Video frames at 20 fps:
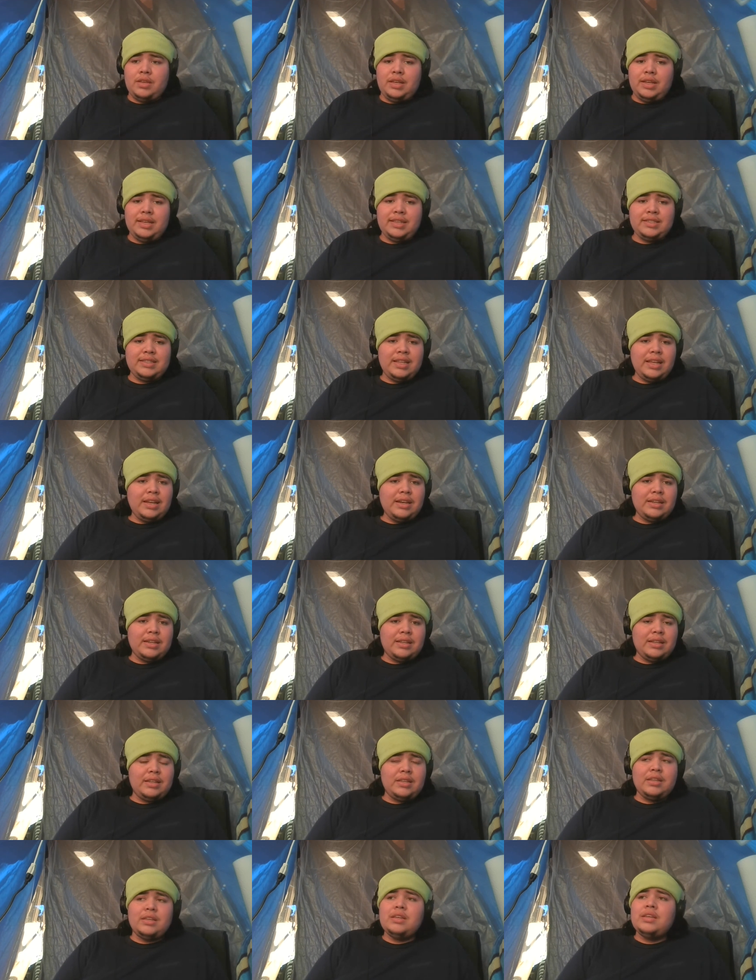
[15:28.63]
It's not
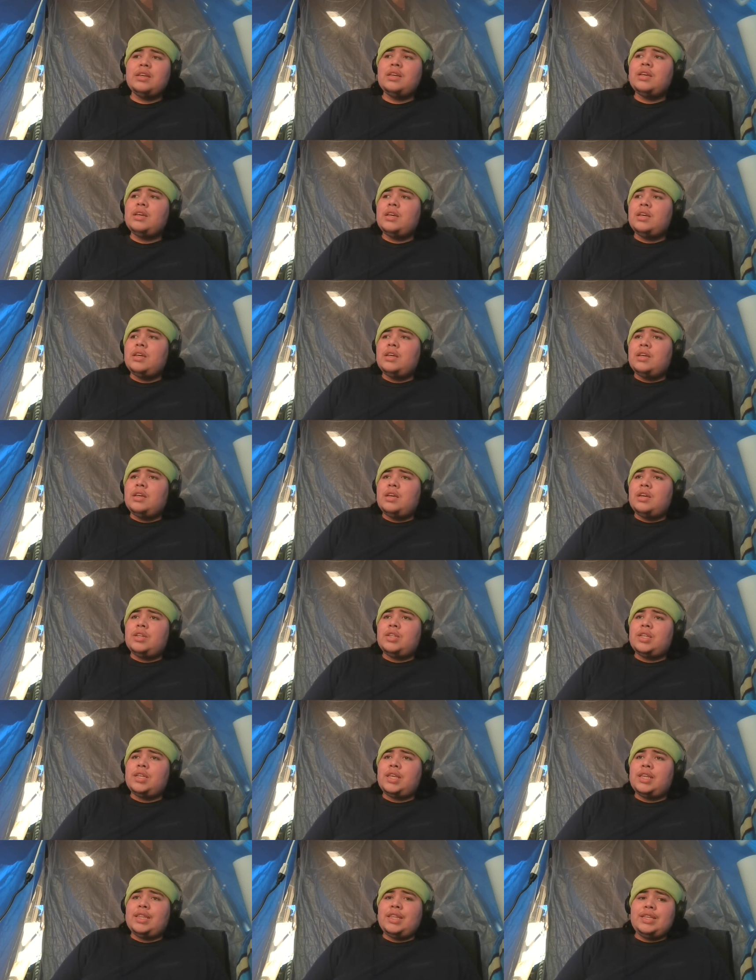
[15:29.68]

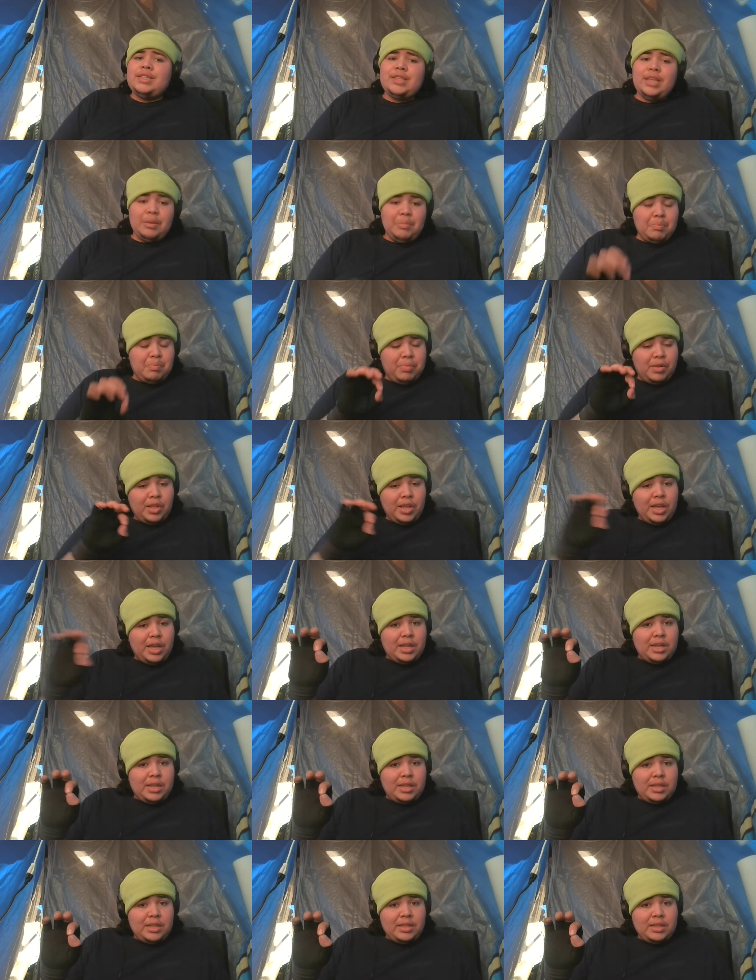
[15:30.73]
like, if they say
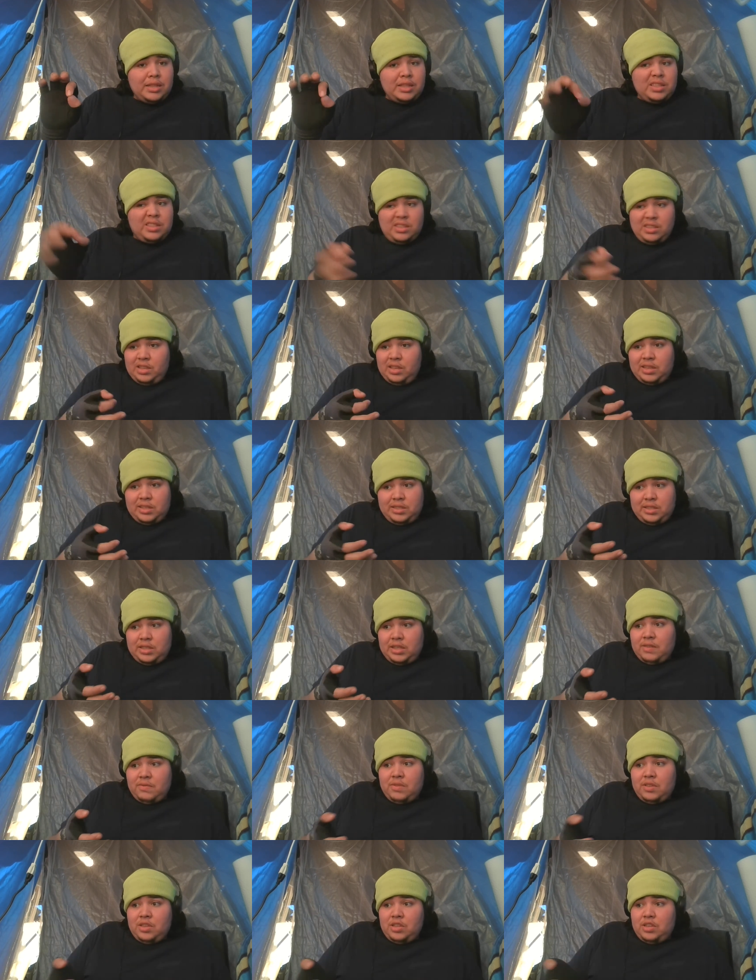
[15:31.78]
blood,
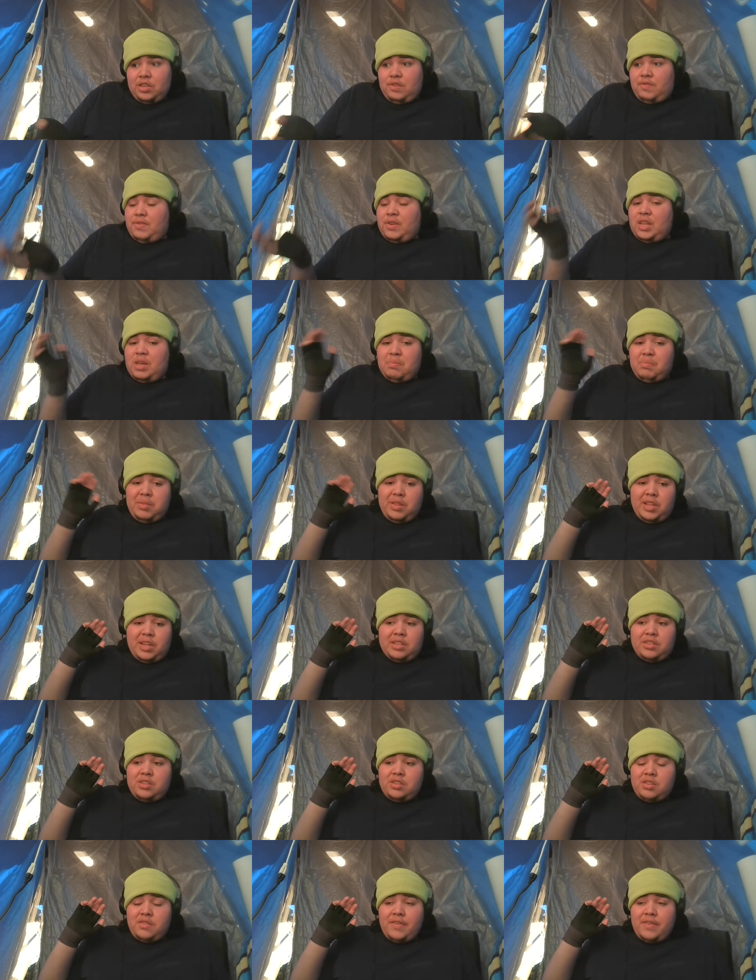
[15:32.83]
if they even need blood
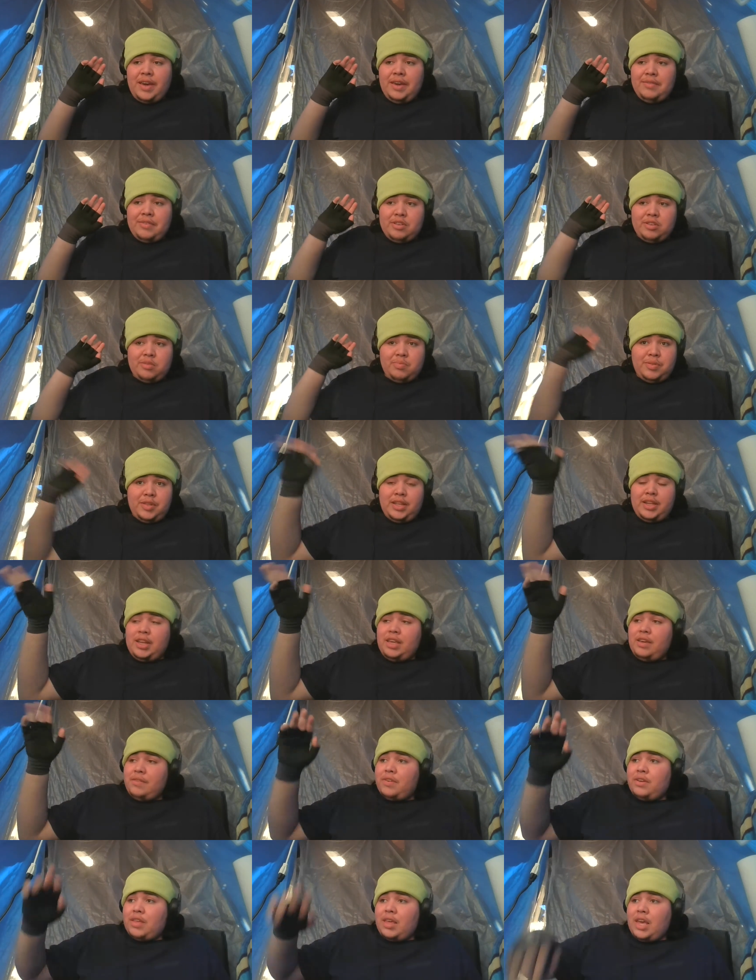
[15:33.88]
to survive, there's plenty
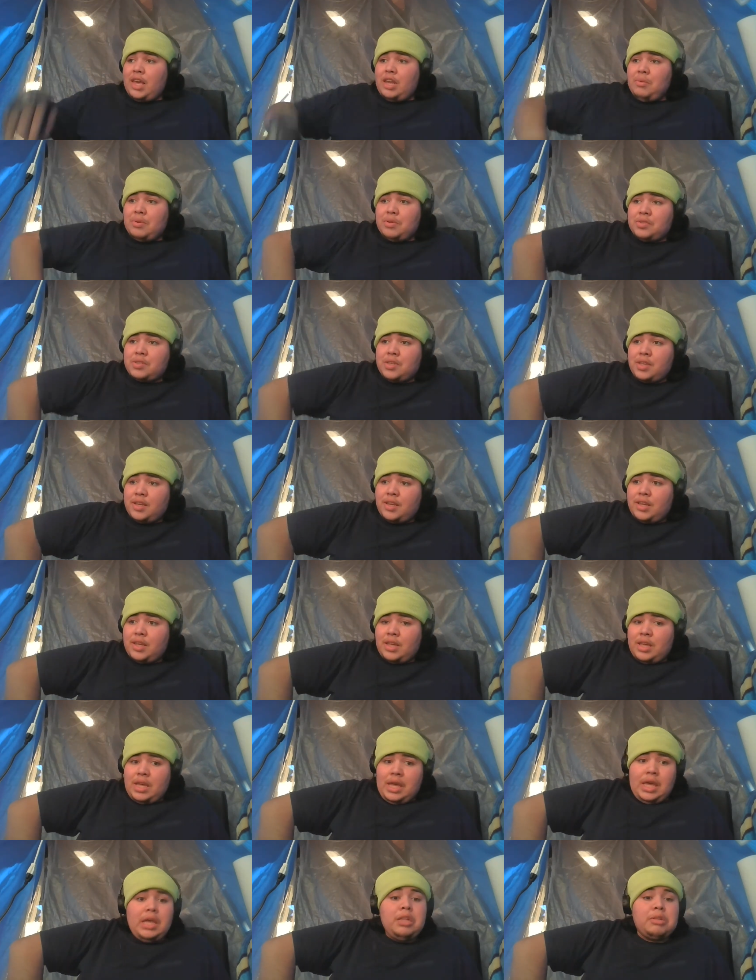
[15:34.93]
of other animals.
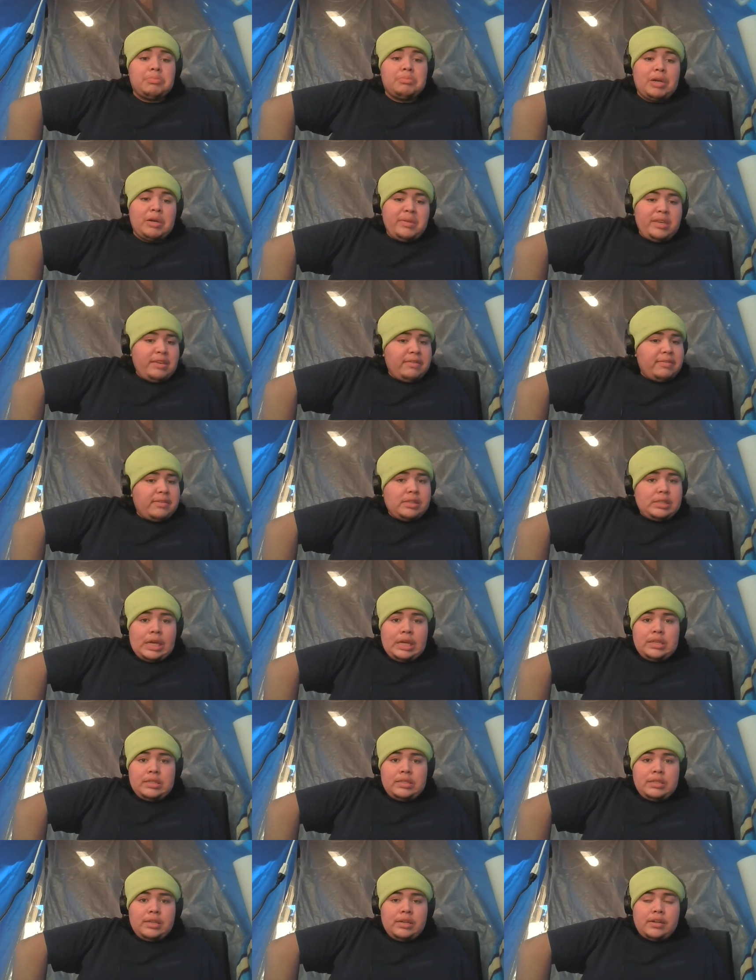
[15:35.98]
Hell, probably even
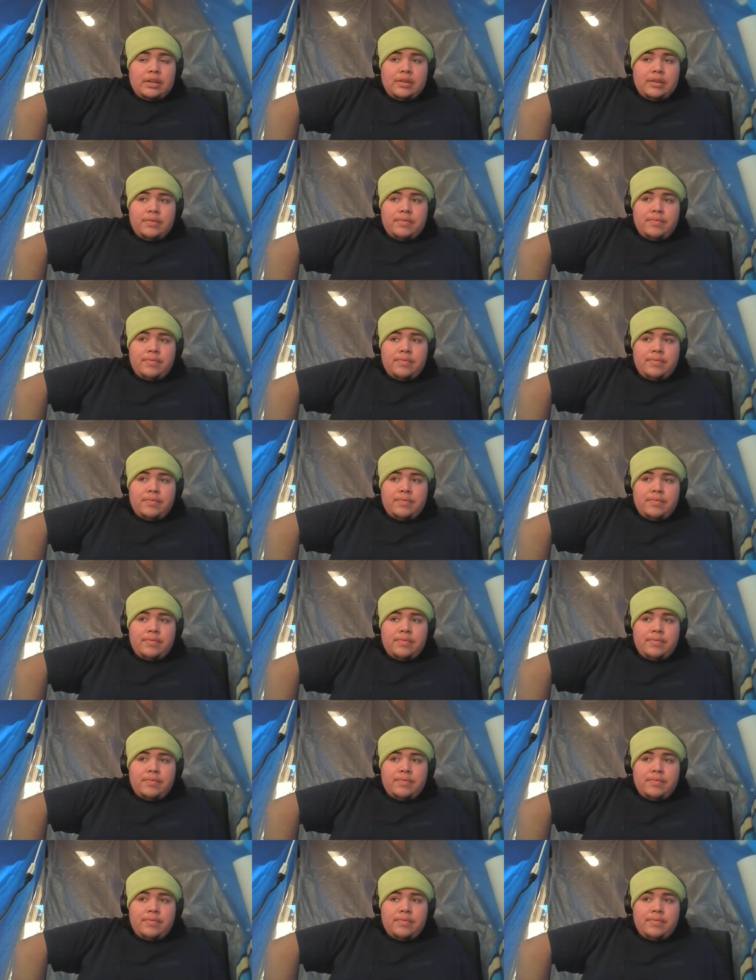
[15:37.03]
tastier.